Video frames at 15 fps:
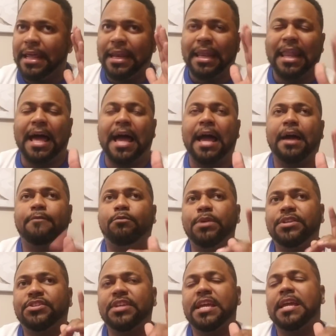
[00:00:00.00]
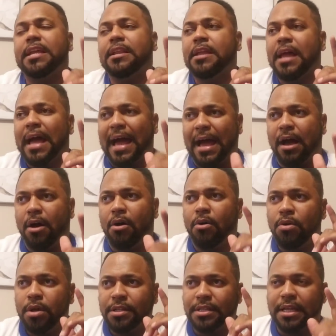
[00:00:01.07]
in live, we seen
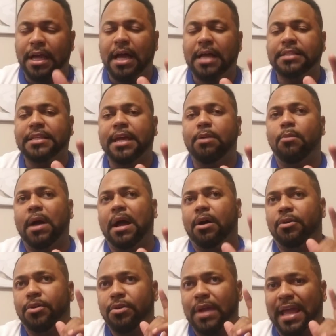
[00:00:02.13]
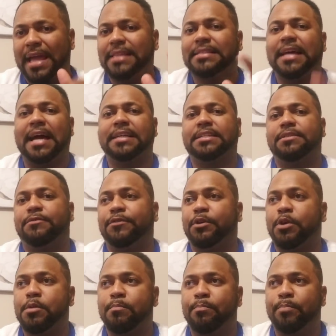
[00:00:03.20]
how Deontay Wilder and Tyson
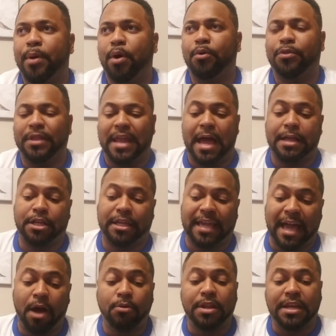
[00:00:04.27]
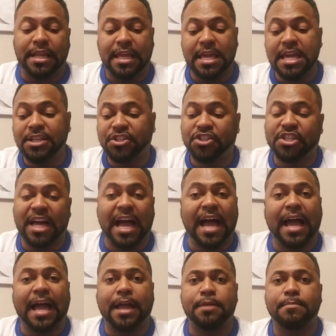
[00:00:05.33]
Fury both, and I counted each
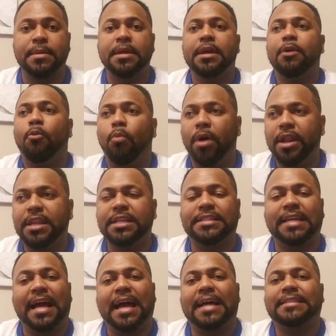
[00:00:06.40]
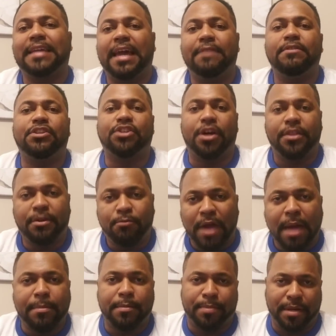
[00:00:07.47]
time, one of these guys gave each other
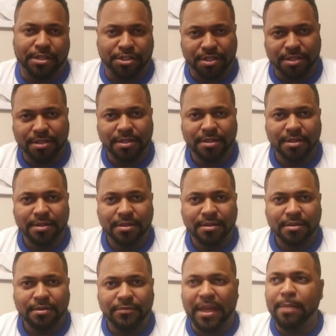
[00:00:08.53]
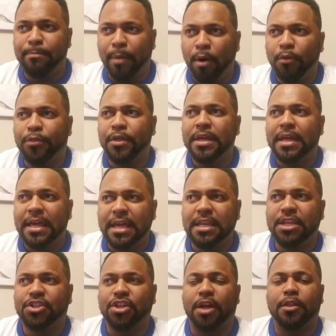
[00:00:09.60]
rabbit punches. They both hit
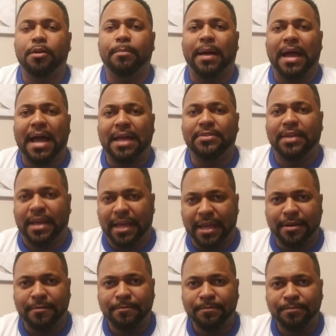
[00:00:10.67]
each other behind the head.